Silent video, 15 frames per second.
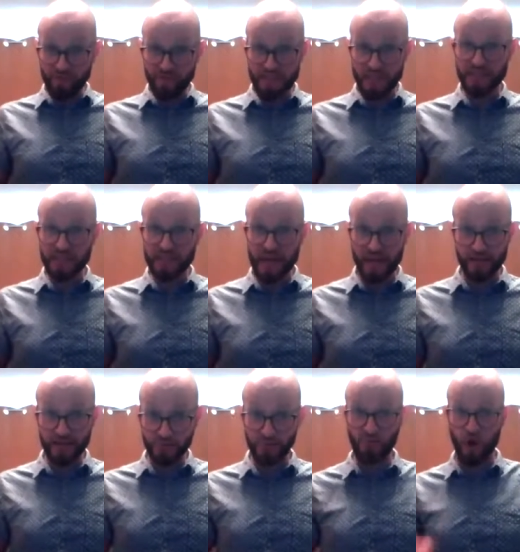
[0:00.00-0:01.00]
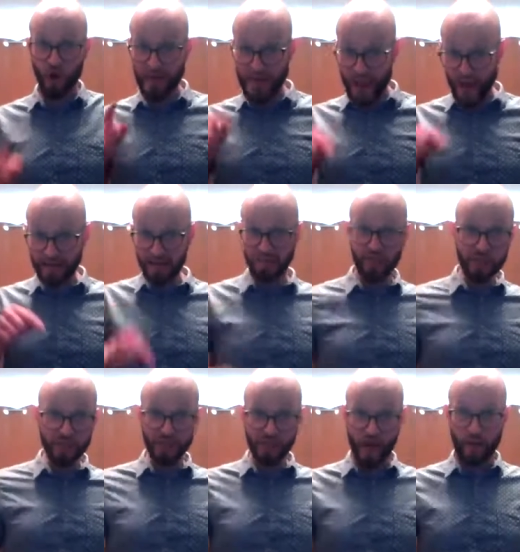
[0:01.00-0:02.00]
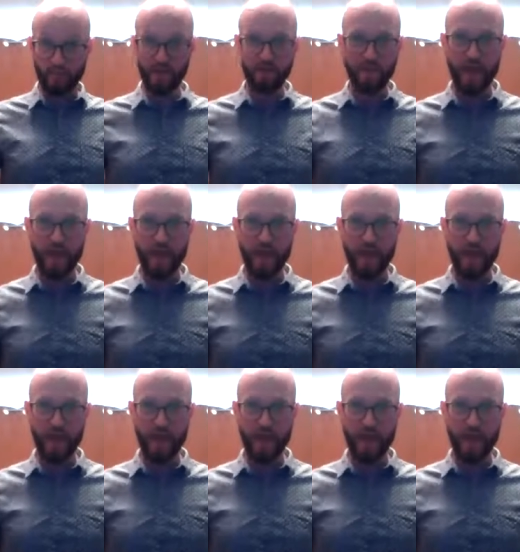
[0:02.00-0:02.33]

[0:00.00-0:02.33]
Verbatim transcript: every 60 seconds, we've got 90 beats crammed